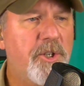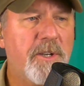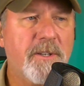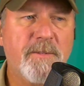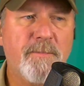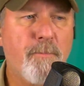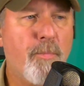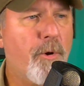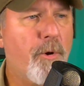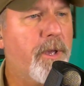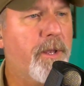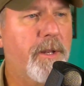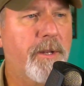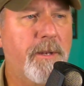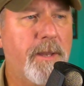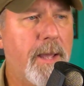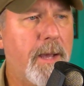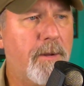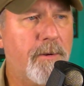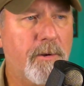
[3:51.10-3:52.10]
bringing it
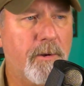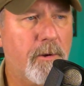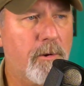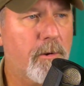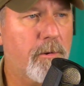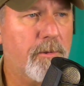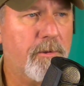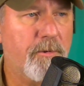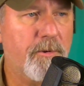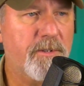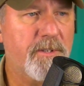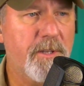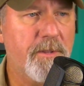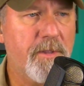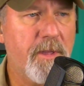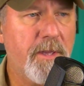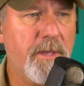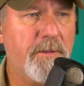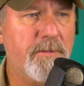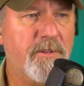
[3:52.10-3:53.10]
down to earth. Chrissy,
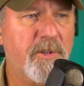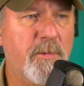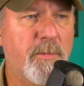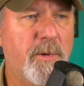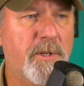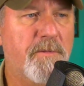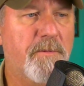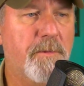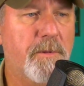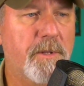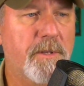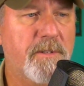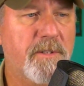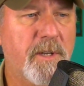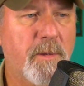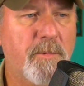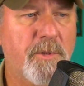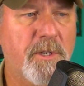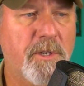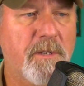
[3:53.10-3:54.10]
thank you so much for the
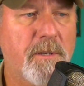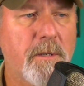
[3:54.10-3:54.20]
subject